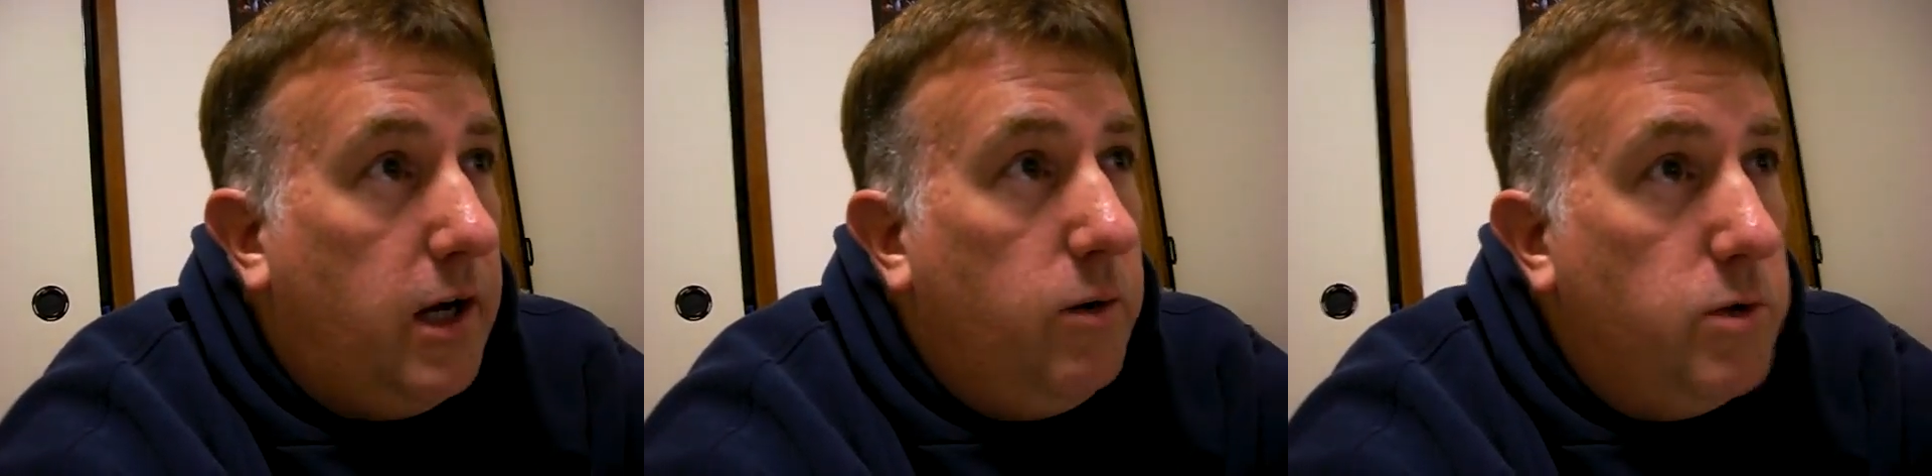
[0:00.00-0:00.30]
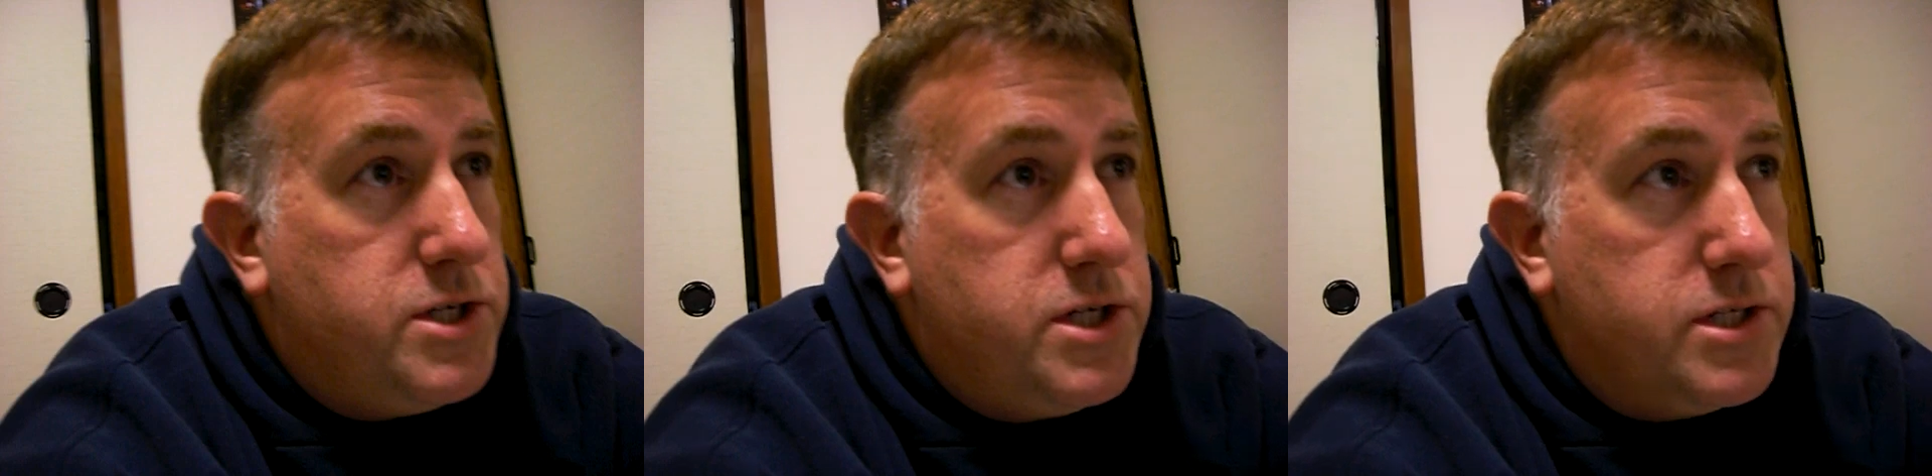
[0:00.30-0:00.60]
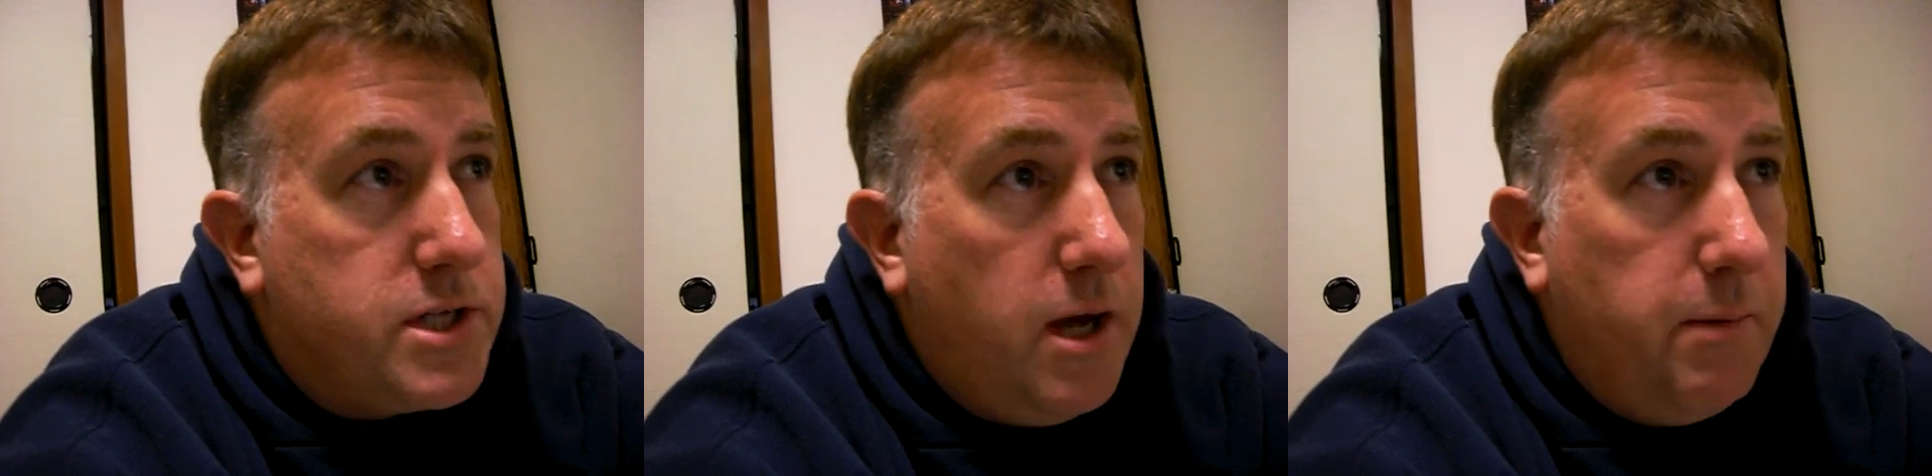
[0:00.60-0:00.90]
which
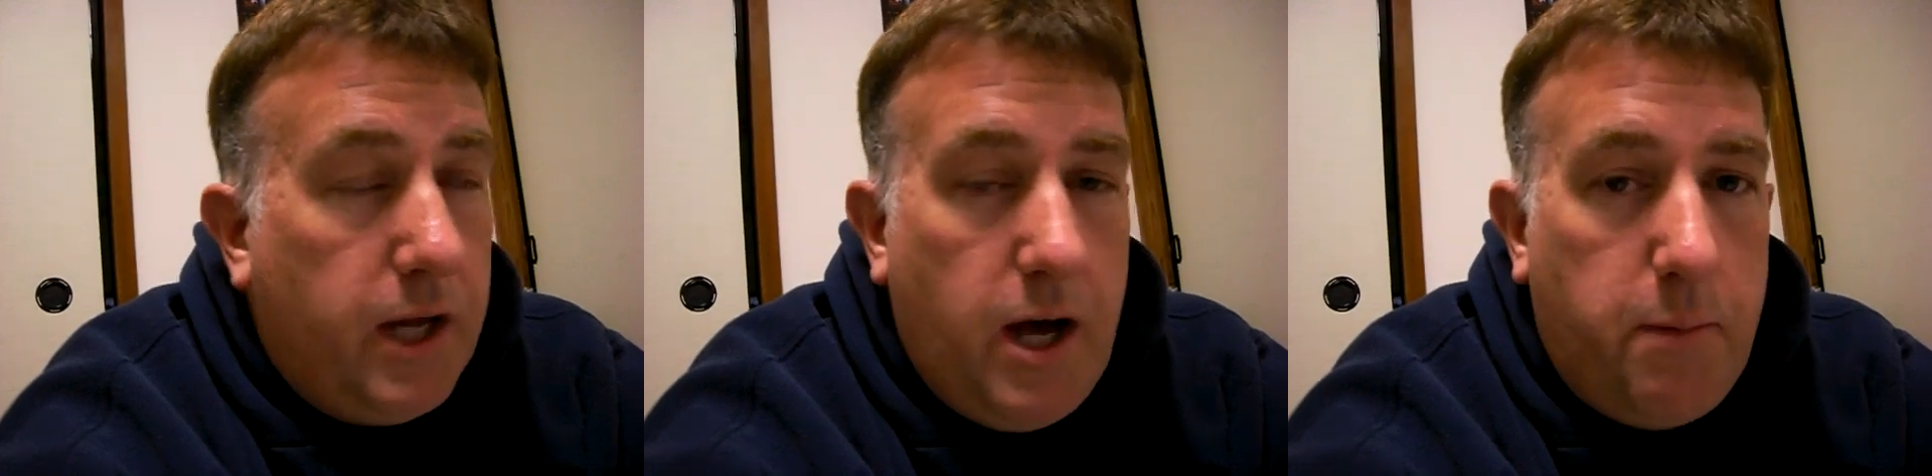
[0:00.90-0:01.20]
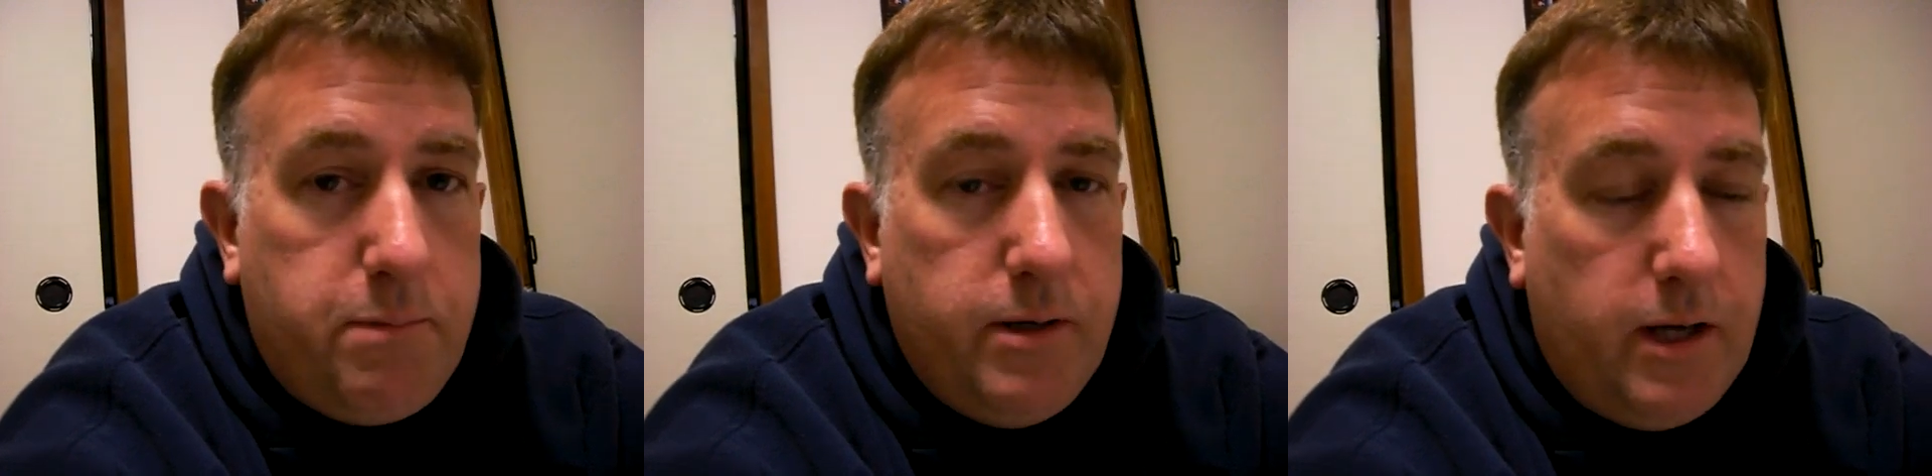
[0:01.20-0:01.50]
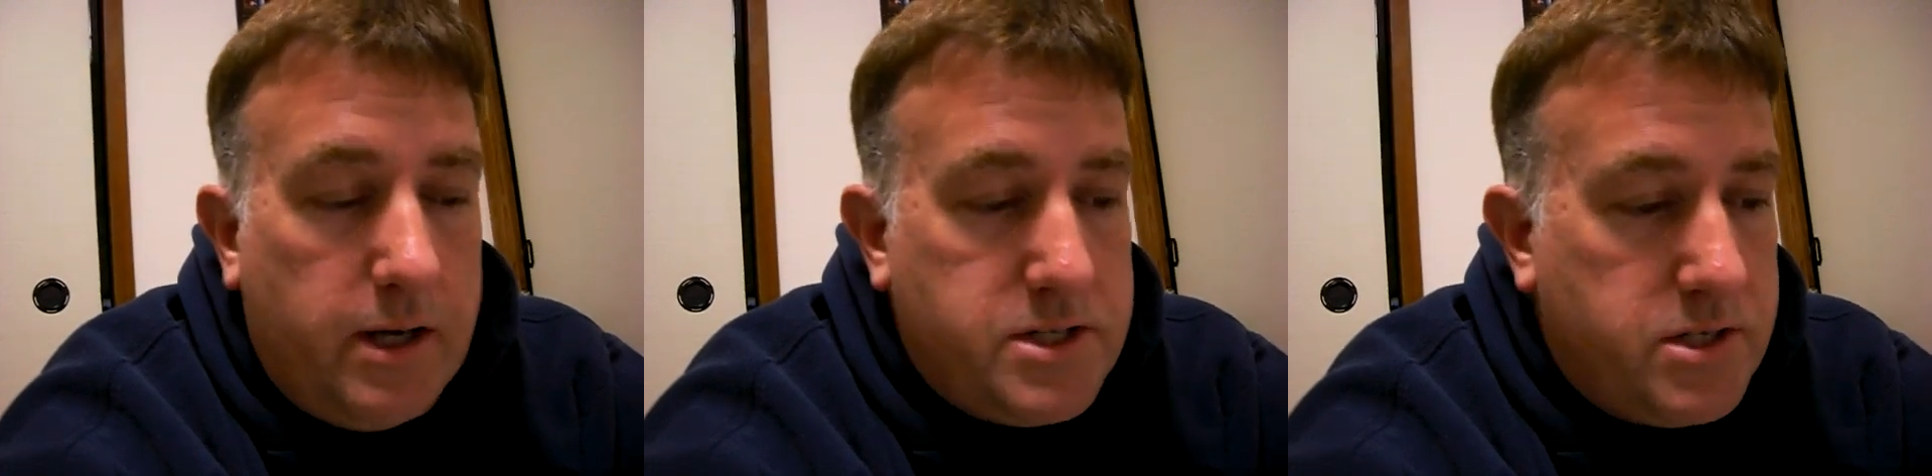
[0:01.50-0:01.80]
is coming up,